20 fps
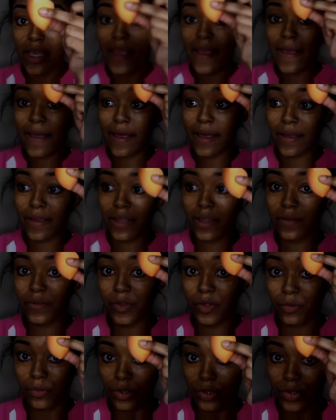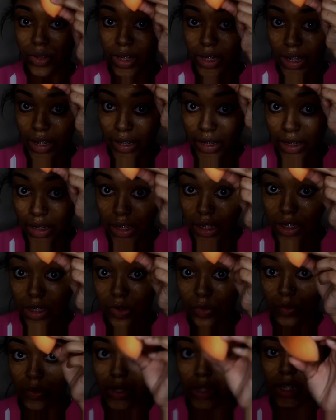I have the Real Techniques
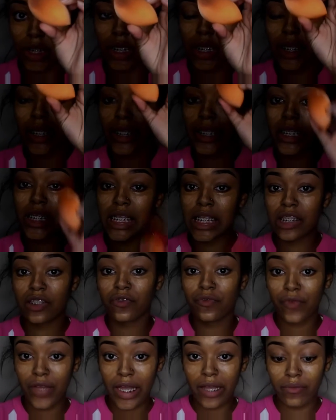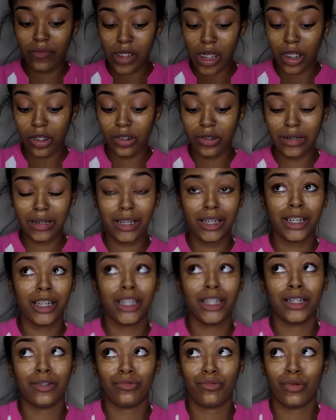one, and it's $5, and
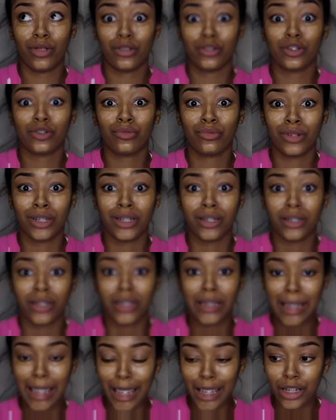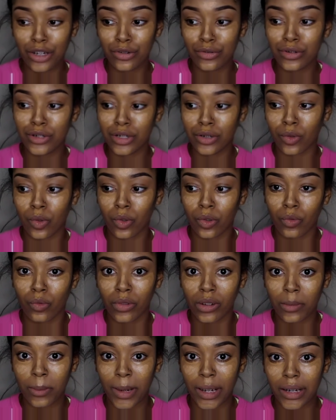it works really good. I used it on one
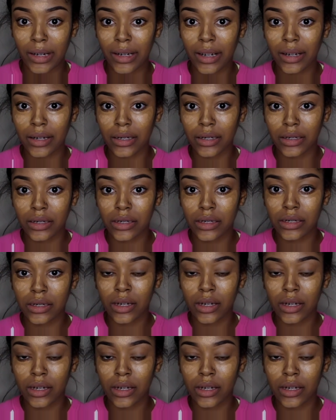of my clients.